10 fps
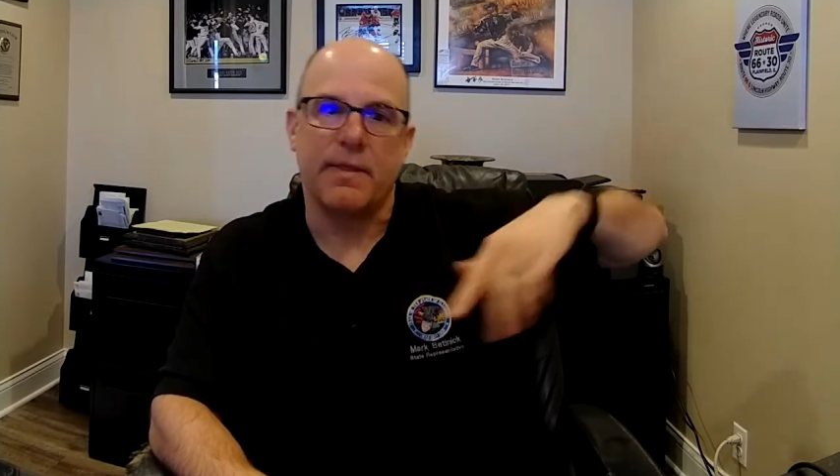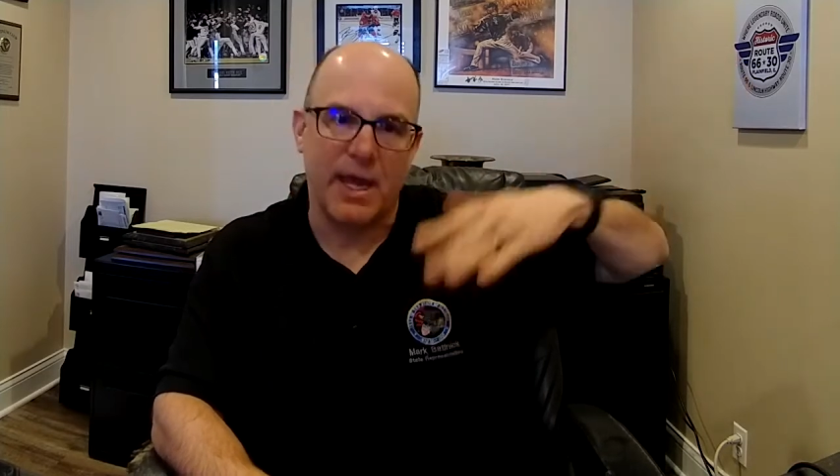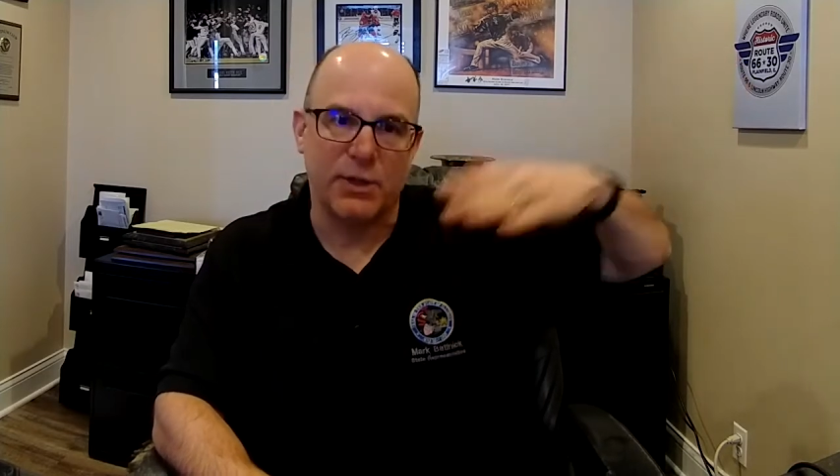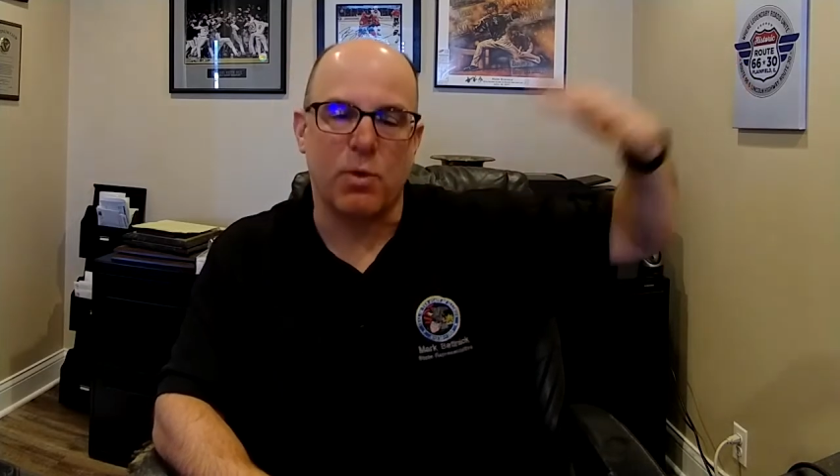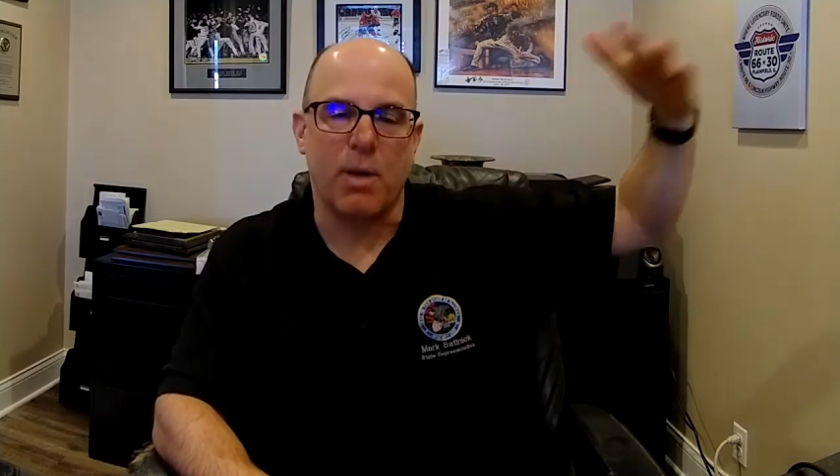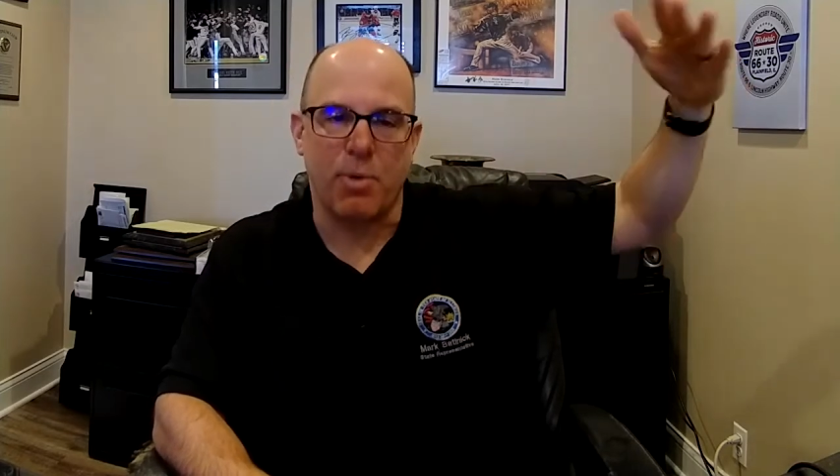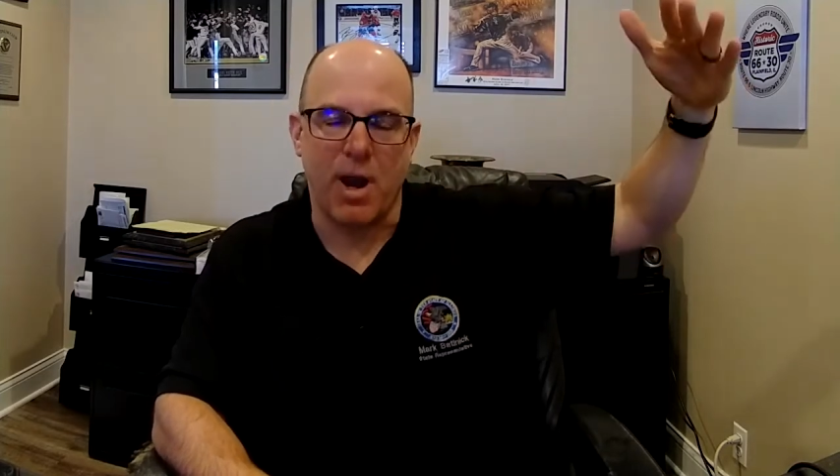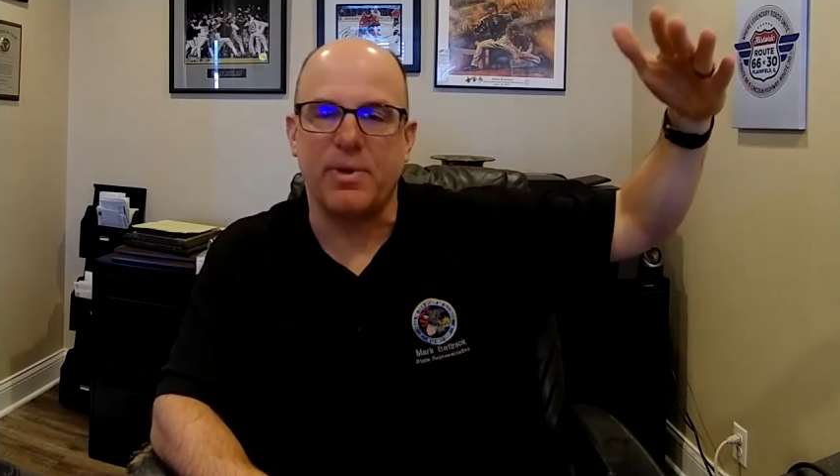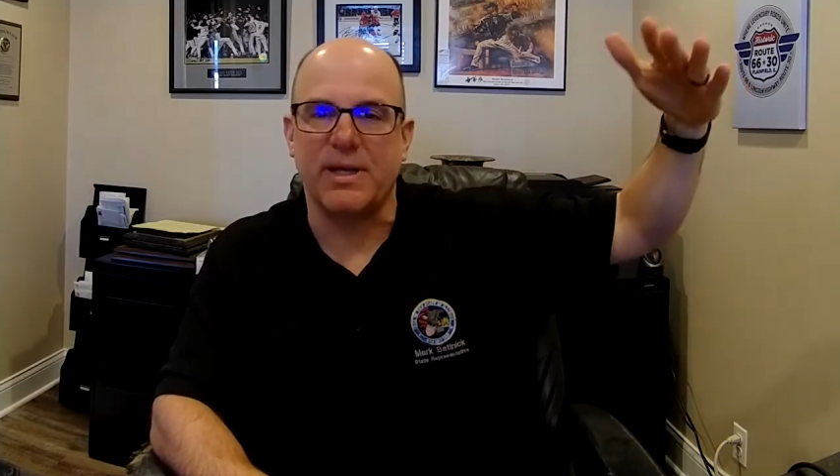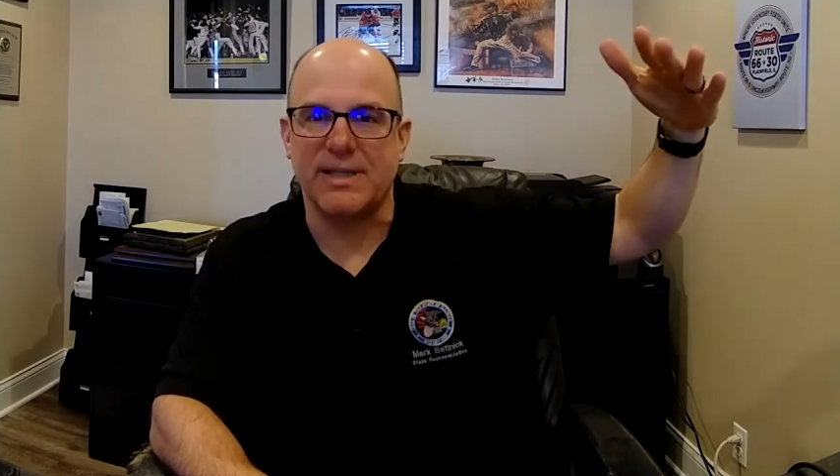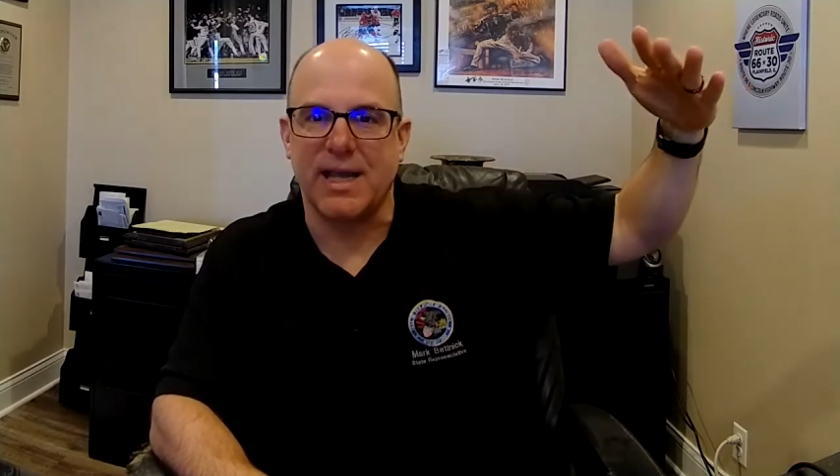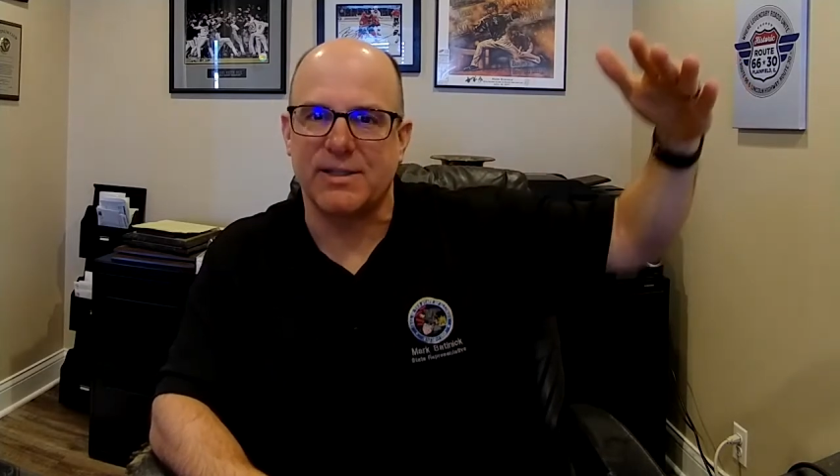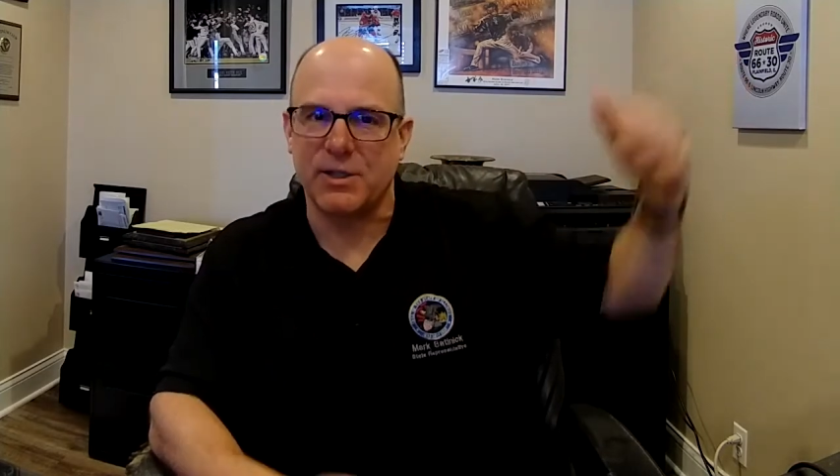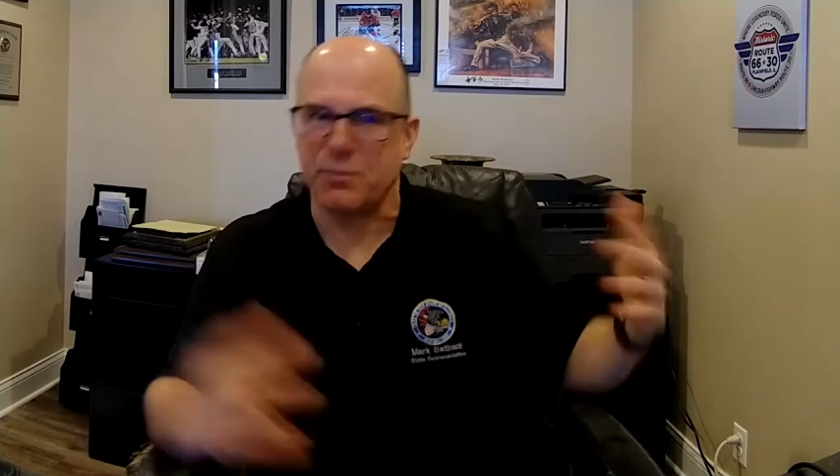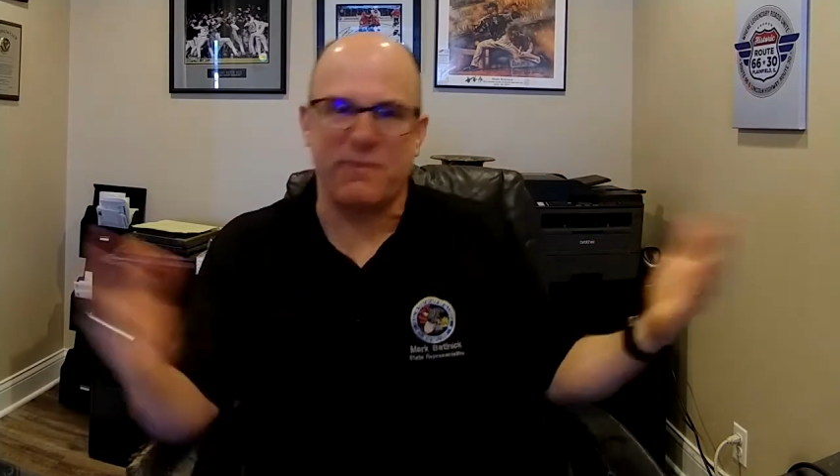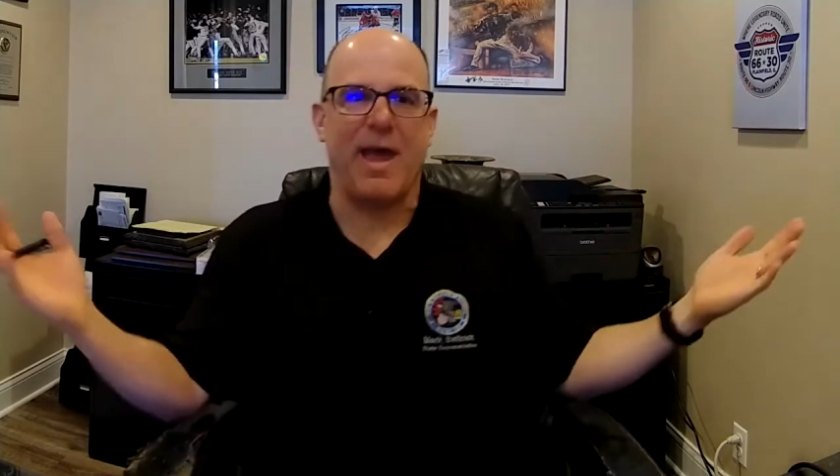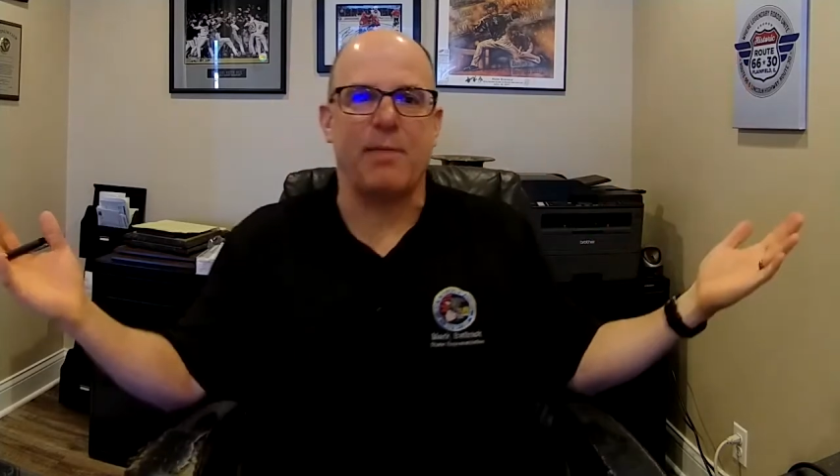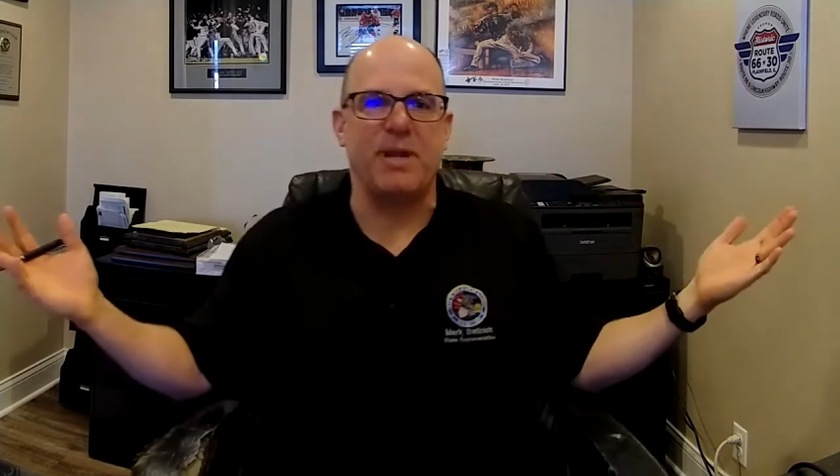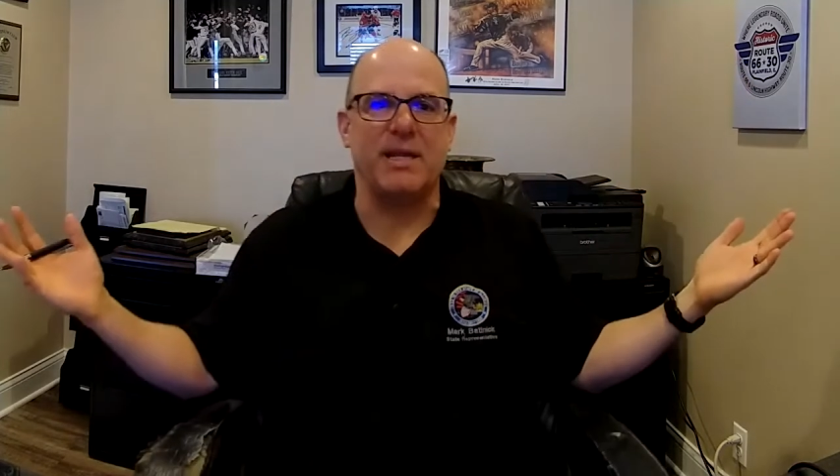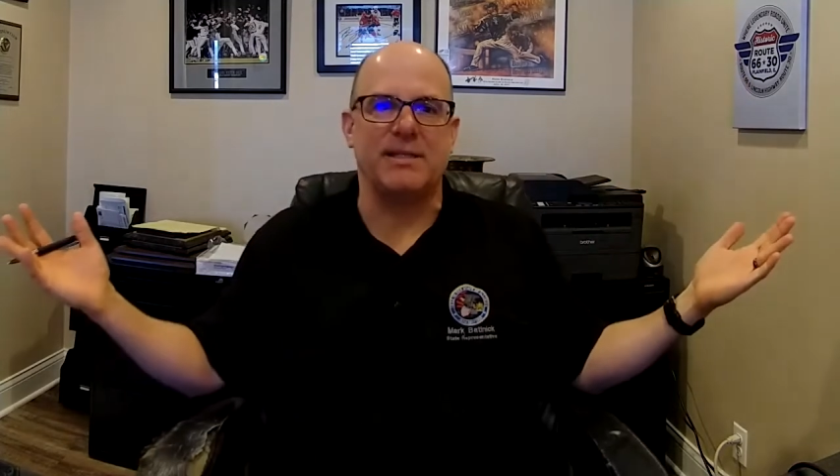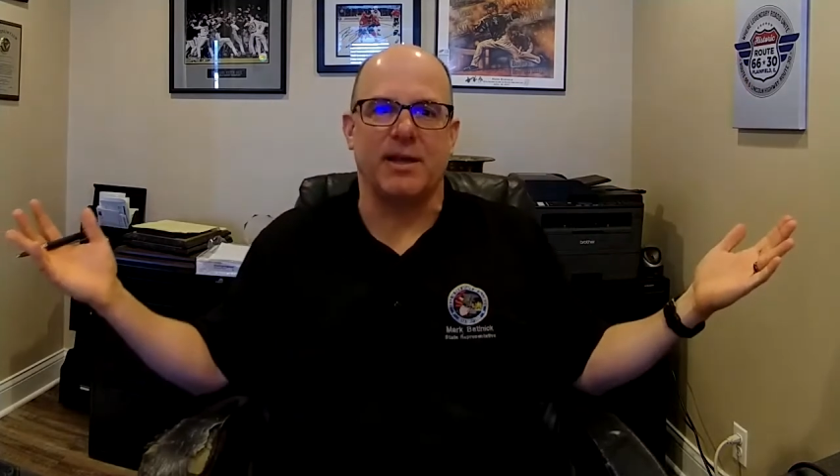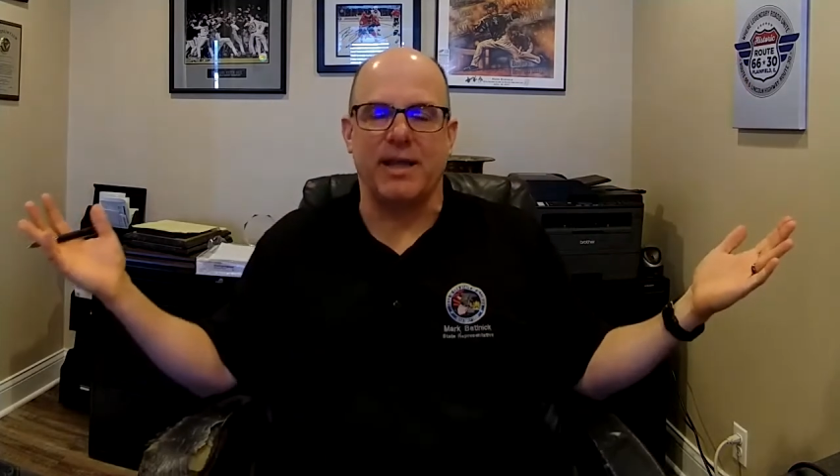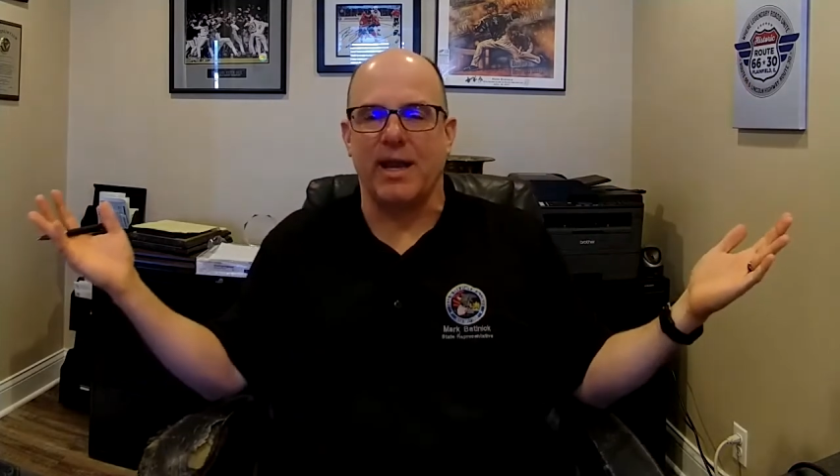that's where our property tax, because we've had PTEL,